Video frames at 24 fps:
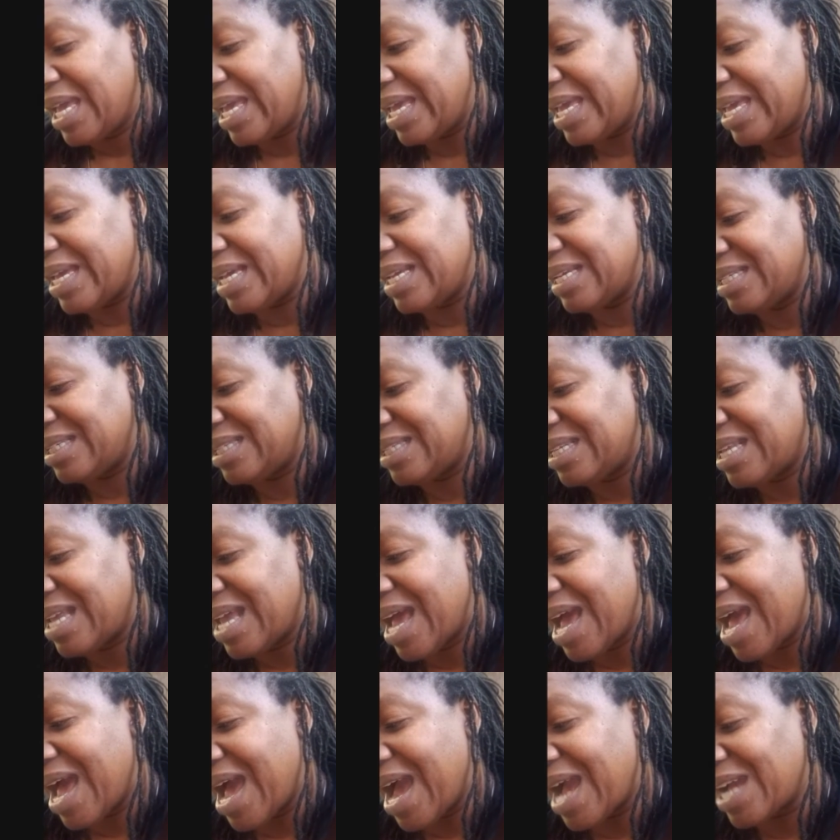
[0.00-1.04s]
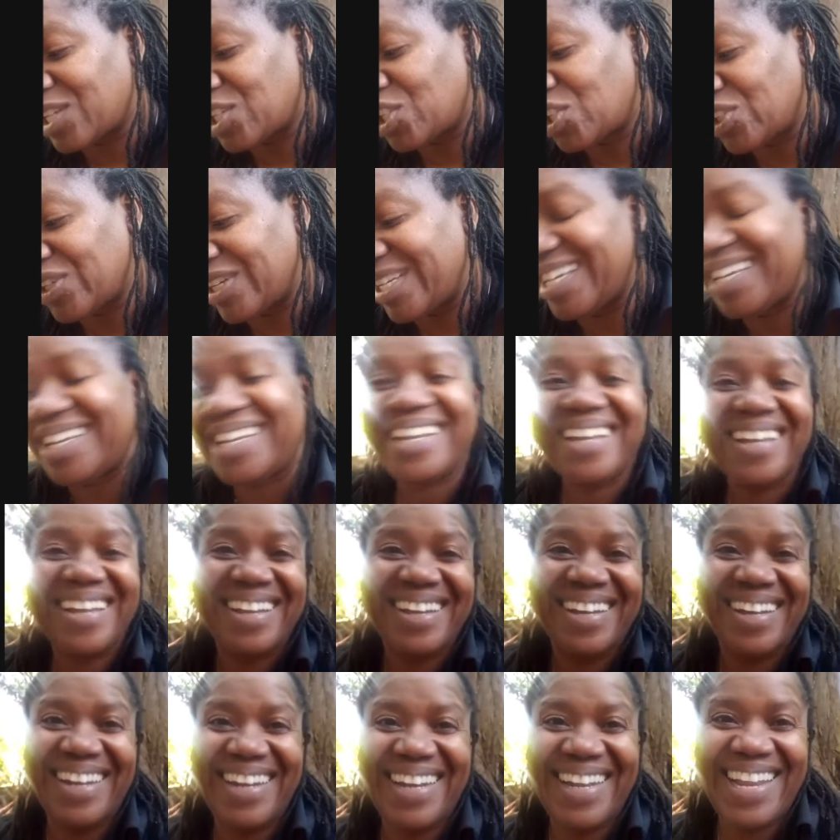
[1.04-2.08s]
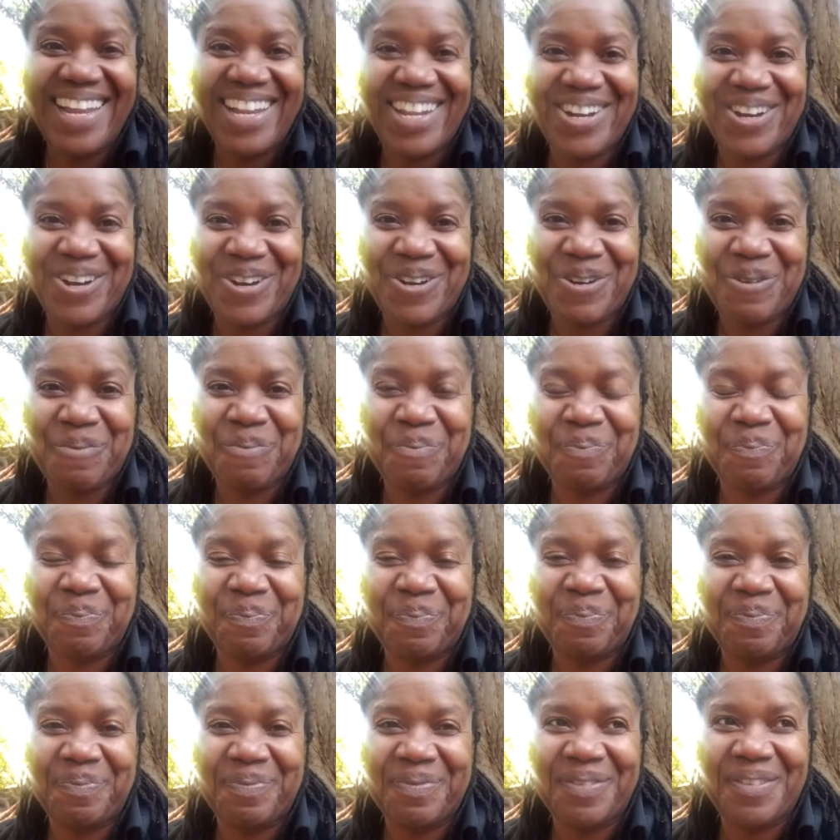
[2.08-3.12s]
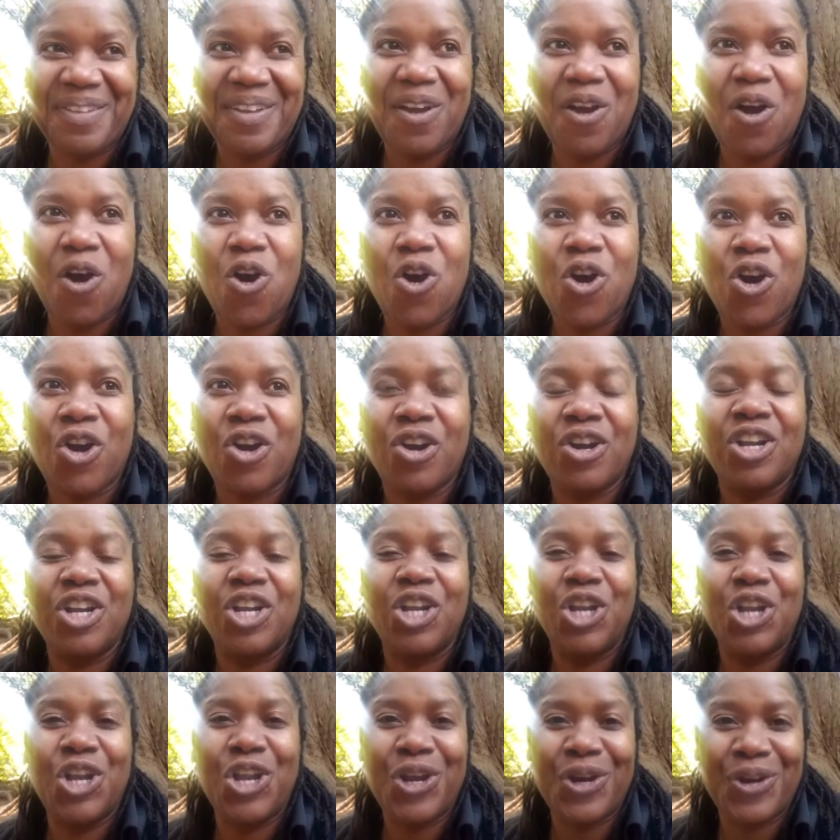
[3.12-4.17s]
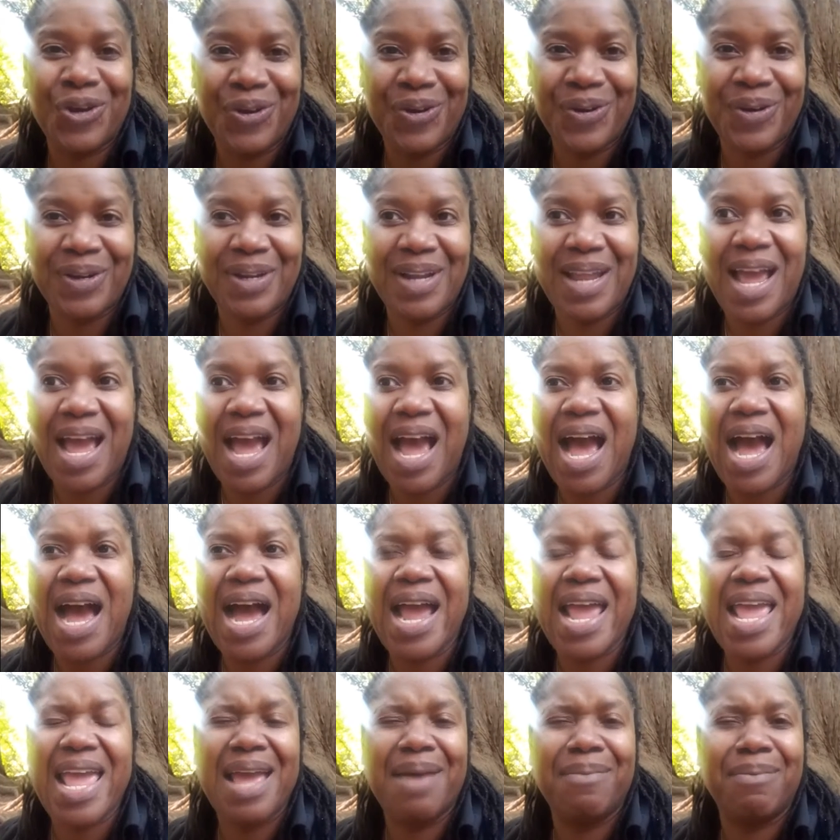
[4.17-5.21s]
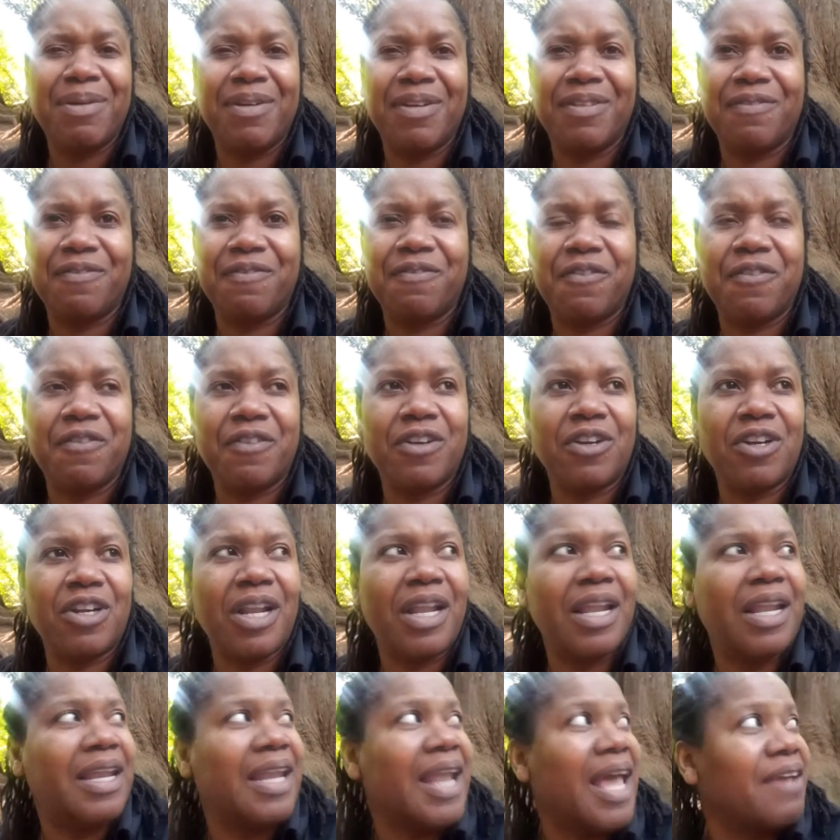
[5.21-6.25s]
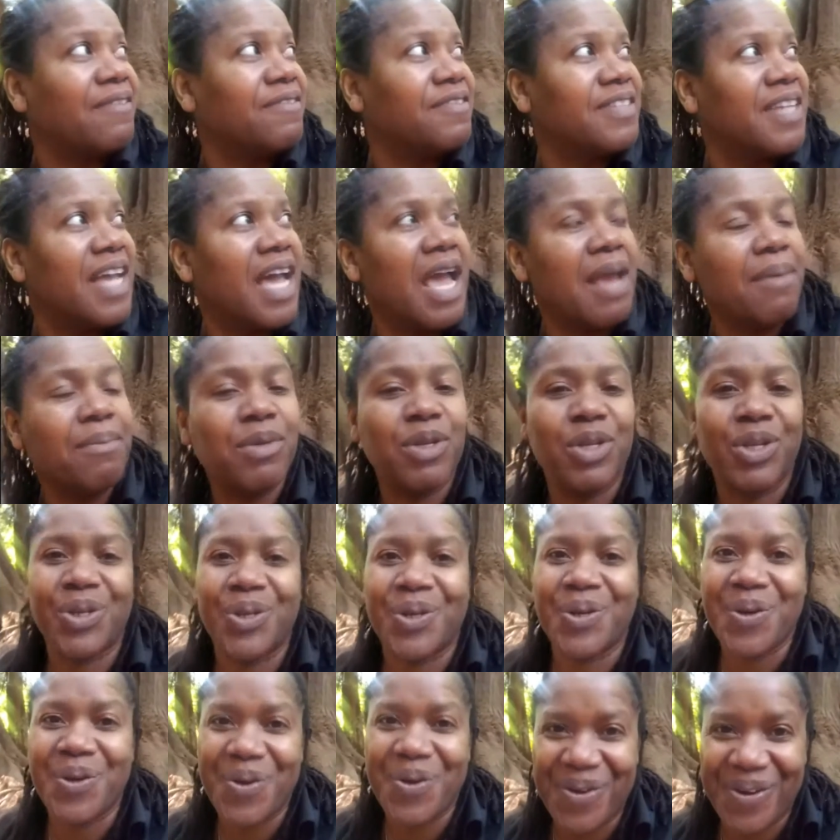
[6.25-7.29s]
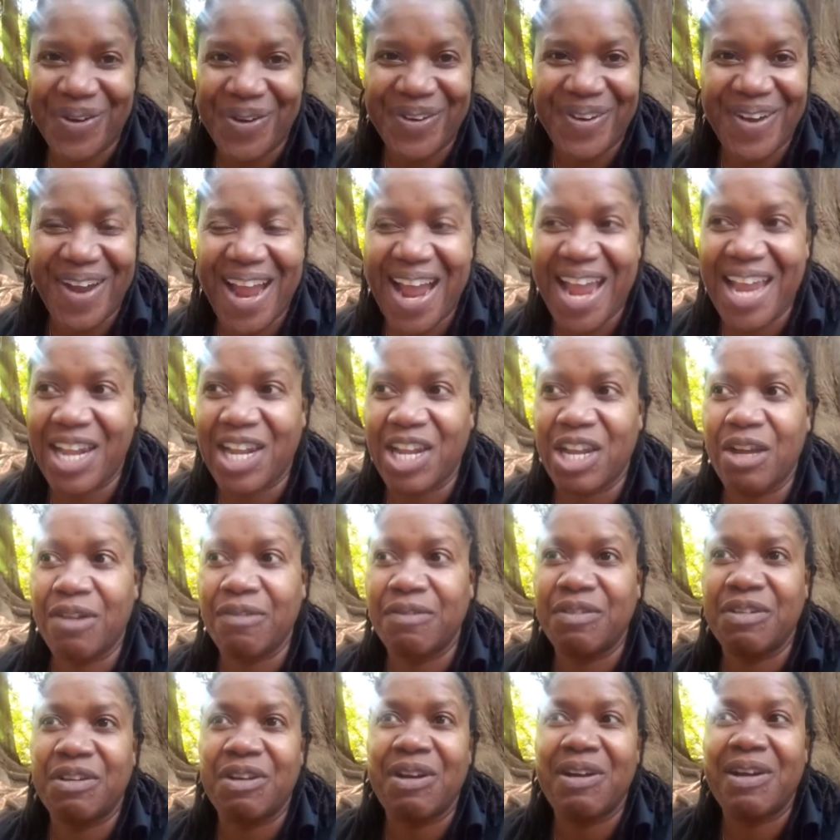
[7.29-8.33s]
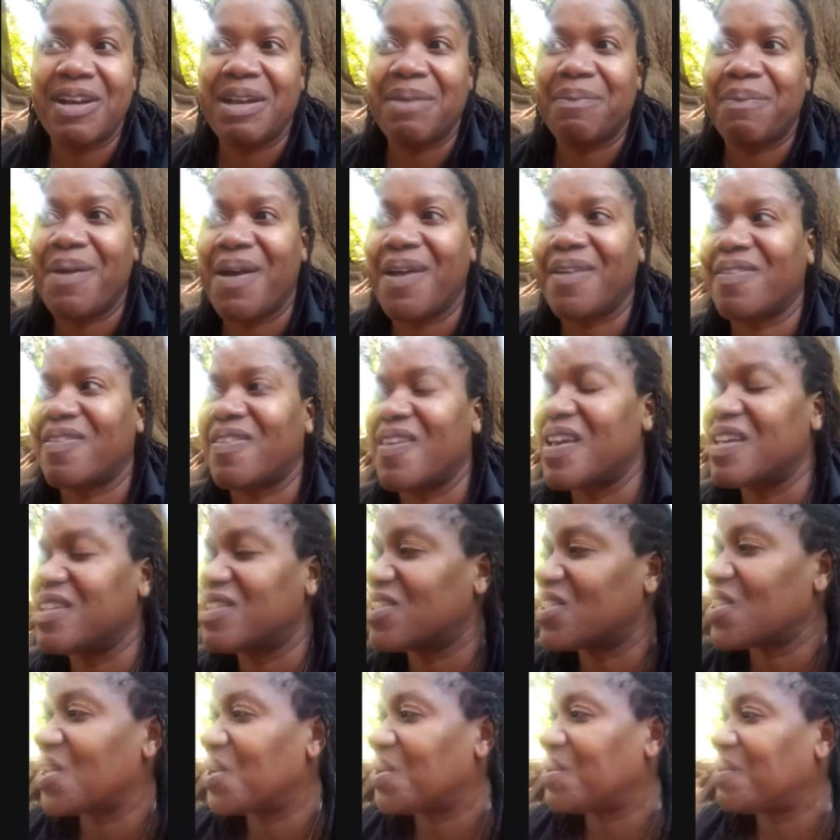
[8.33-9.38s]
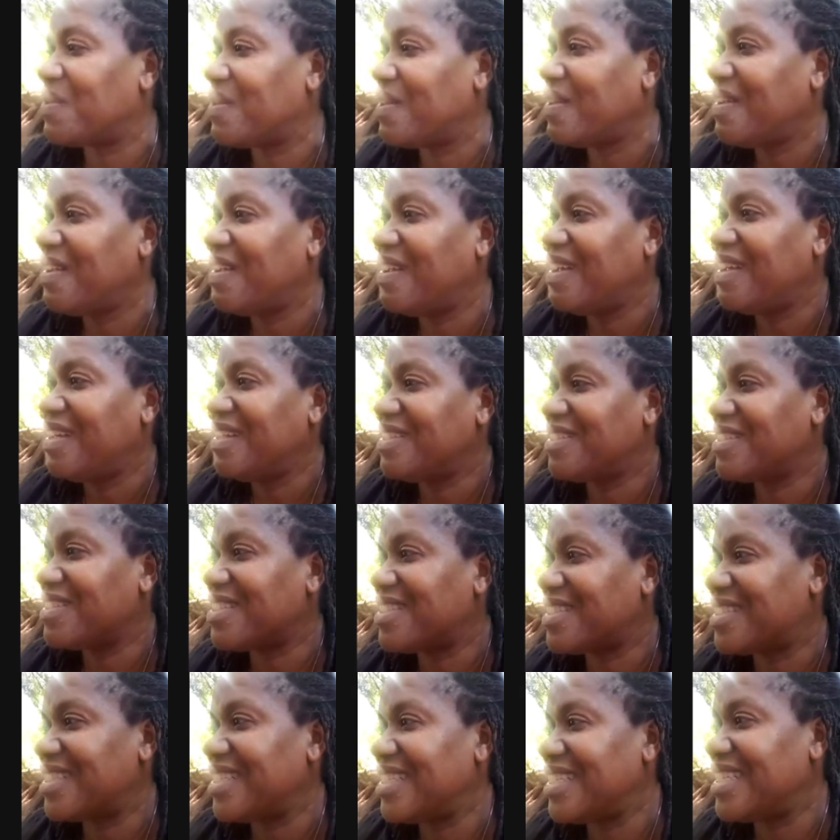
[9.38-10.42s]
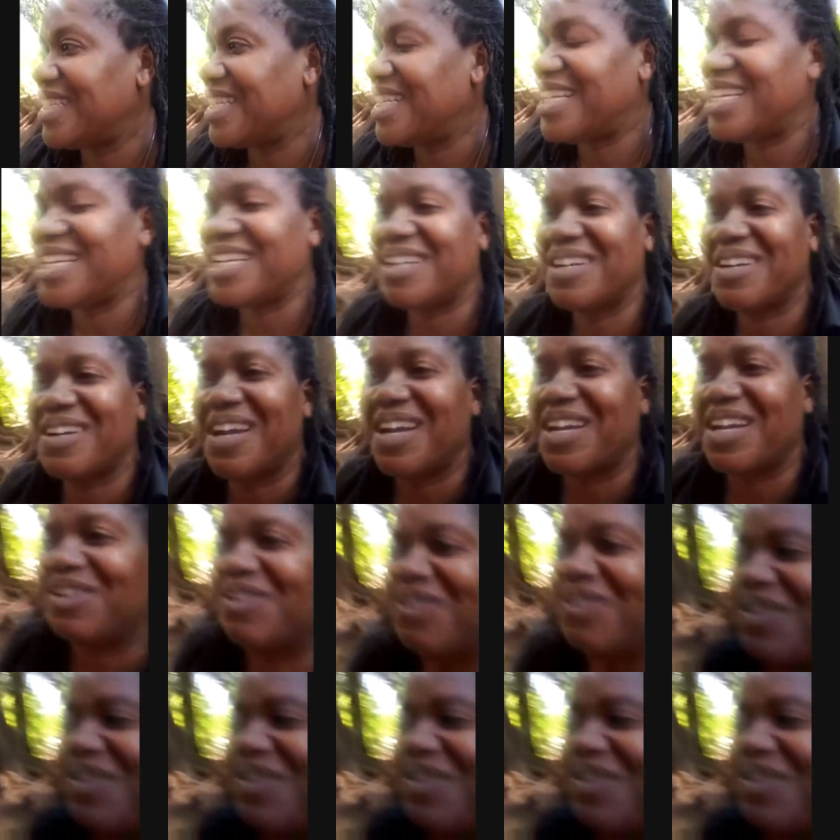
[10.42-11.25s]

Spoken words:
is actually leader or learn. I am a lifetime learner. I love learning about things. So just sitting here and